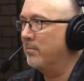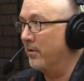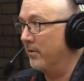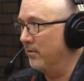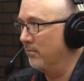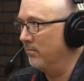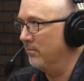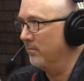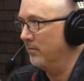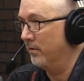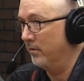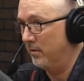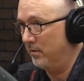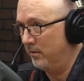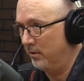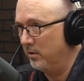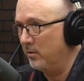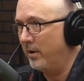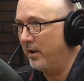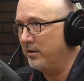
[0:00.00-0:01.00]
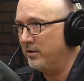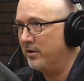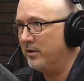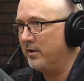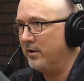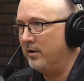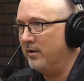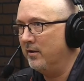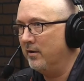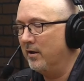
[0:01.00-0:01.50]
up to the, the
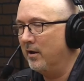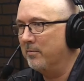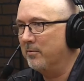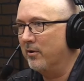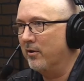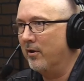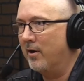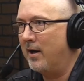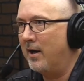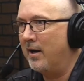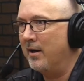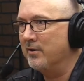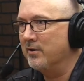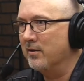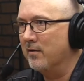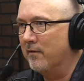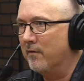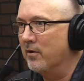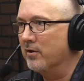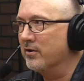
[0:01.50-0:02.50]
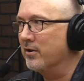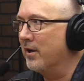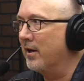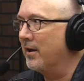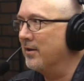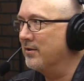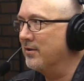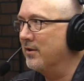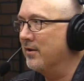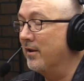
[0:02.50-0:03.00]
UHD up to their eyes, and the first
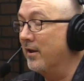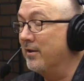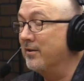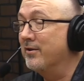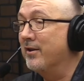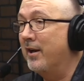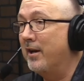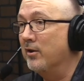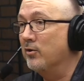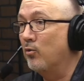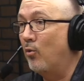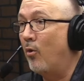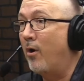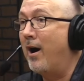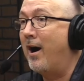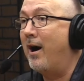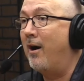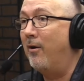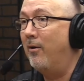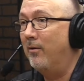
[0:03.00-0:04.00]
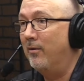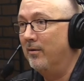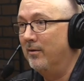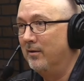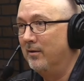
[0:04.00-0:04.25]
thing they, they say is "Wow."